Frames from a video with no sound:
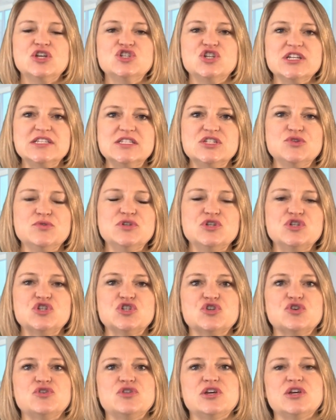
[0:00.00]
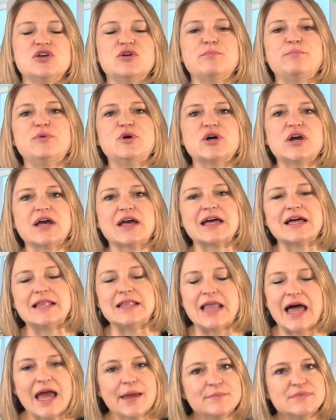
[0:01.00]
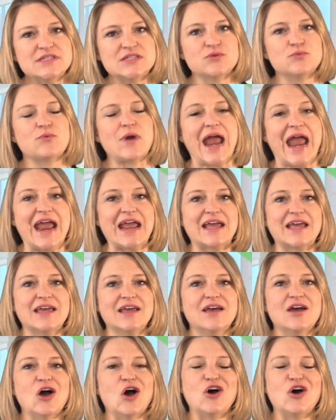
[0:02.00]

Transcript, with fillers: just to ensure that your book climbs the rank